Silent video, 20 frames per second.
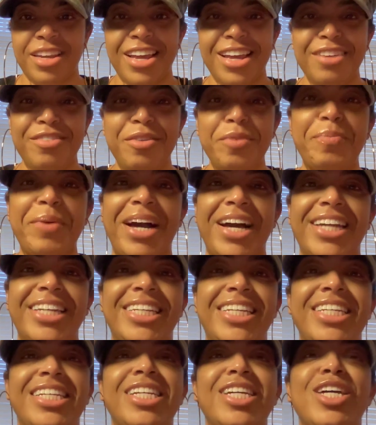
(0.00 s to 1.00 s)

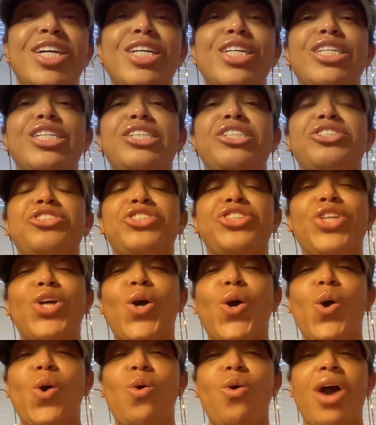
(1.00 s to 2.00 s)
everybody.
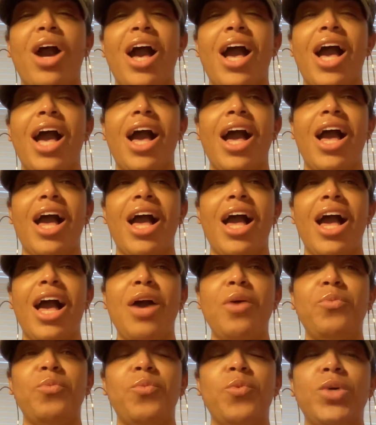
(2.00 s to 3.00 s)
So
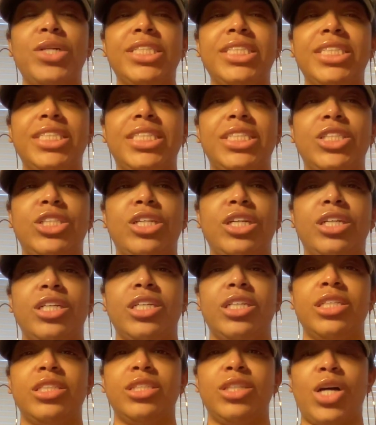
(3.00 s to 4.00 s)
I wanted
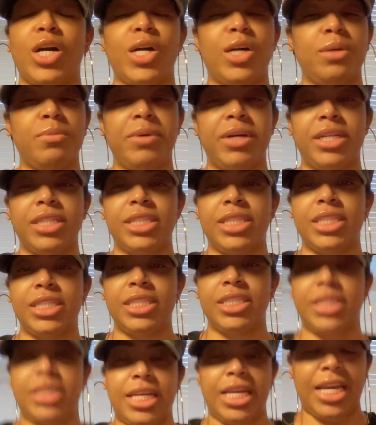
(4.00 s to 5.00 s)
to talk about
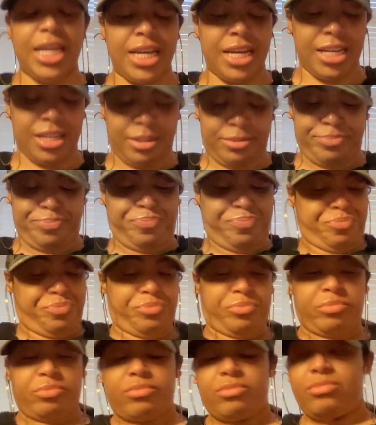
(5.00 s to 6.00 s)
this and
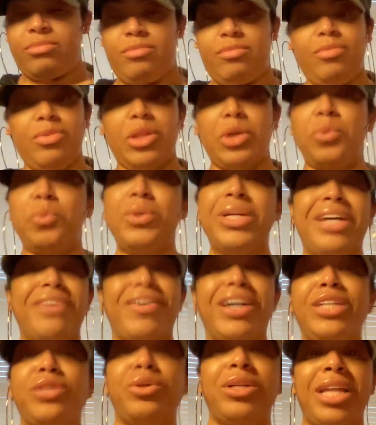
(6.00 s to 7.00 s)

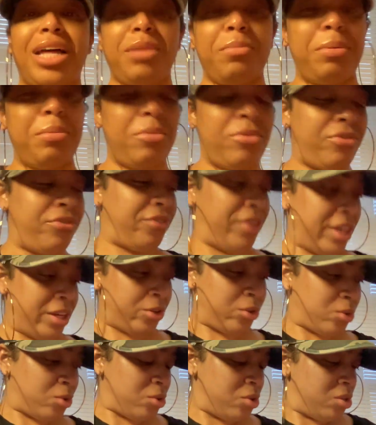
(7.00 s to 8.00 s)
whatever. I know a lot of people
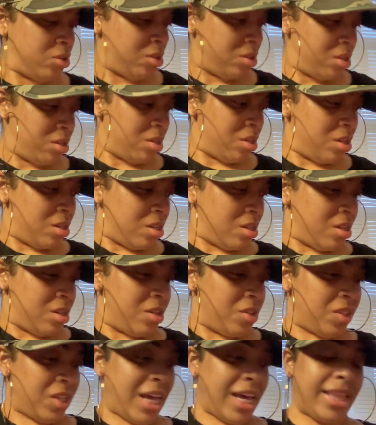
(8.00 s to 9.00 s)
feel
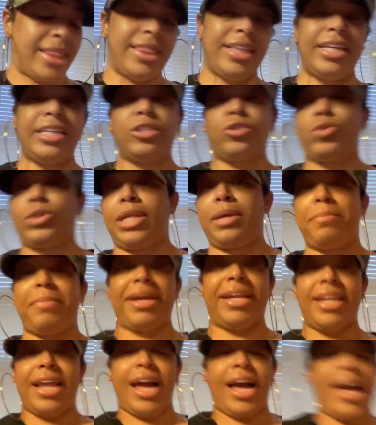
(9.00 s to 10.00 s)
like this or they
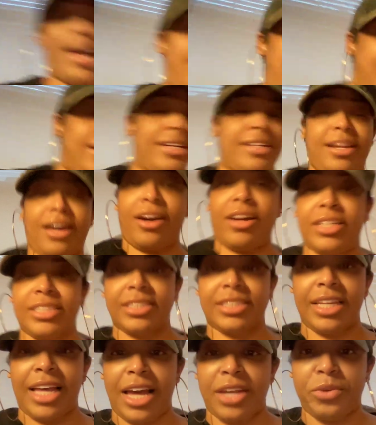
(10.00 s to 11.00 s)
may not. And
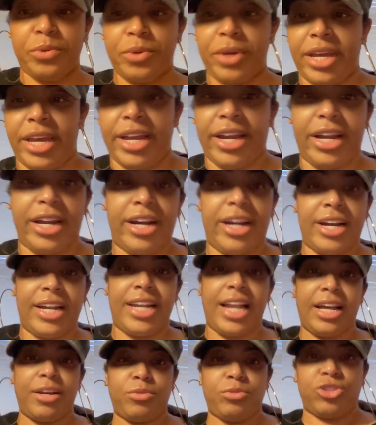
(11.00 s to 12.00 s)
honestly, I don't care.
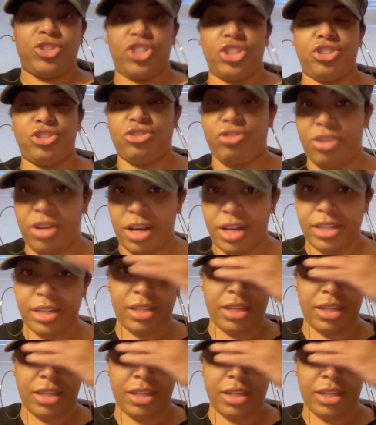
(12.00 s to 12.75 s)
And I was just trying